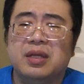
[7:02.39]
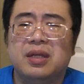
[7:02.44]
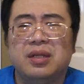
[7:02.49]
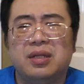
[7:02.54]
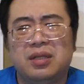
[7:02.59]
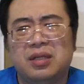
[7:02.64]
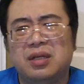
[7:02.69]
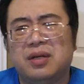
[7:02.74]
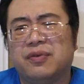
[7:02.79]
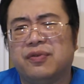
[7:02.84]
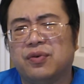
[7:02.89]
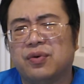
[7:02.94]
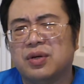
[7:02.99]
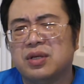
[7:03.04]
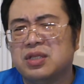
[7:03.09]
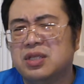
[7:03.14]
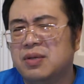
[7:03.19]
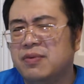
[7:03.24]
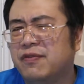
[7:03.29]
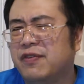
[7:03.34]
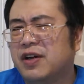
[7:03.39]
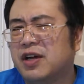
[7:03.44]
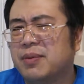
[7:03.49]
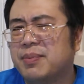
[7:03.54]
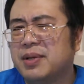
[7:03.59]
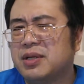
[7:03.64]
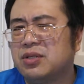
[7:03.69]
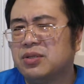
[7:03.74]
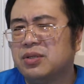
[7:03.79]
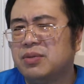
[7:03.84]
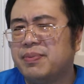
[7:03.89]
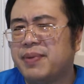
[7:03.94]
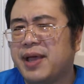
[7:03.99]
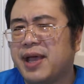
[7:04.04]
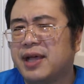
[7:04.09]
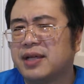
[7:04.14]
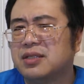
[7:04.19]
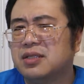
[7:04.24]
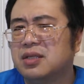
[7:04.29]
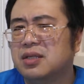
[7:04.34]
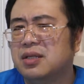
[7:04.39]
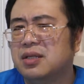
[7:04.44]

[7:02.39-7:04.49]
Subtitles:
Therefore, its environmental impact